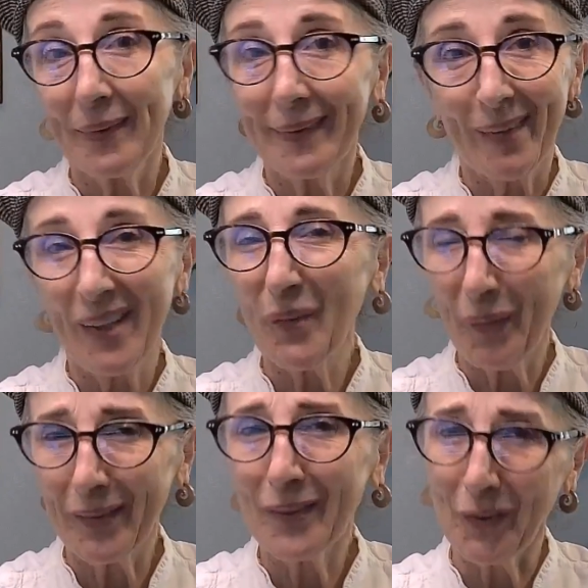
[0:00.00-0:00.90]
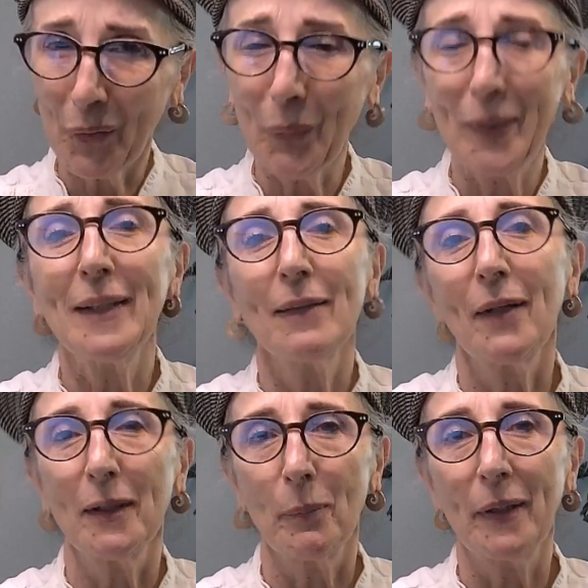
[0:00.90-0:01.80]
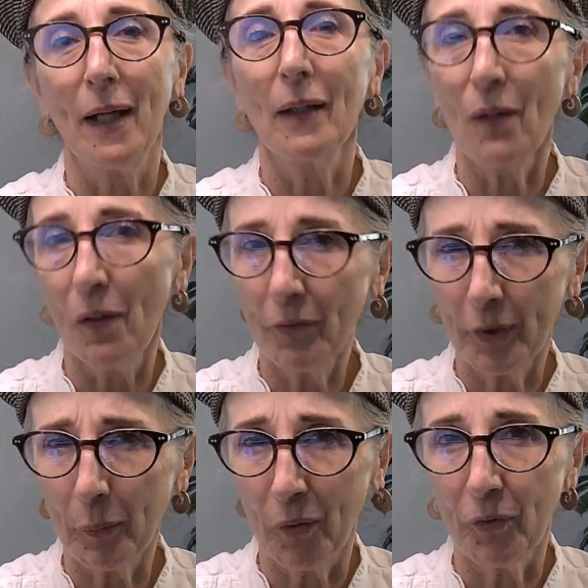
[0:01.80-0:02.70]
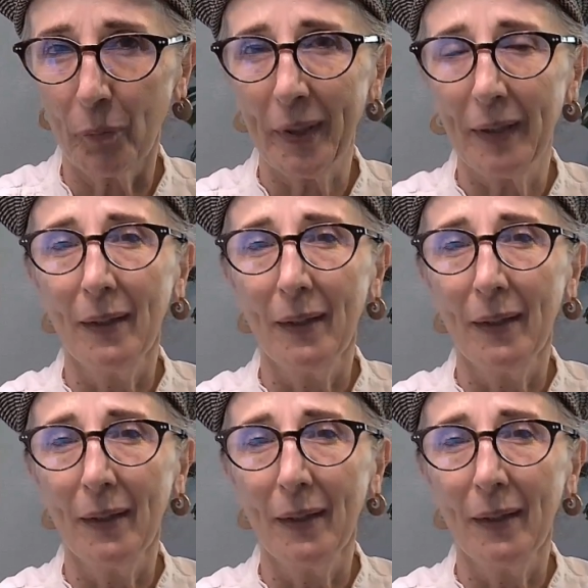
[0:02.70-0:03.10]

they were so incredibly uncomfortable for me.